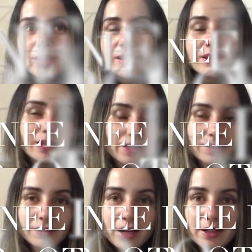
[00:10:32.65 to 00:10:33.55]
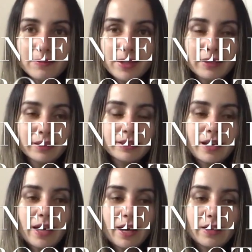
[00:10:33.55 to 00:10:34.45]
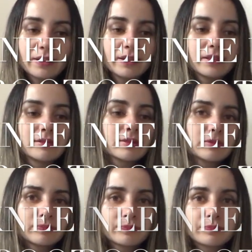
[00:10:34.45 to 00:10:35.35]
The next item that I like to add is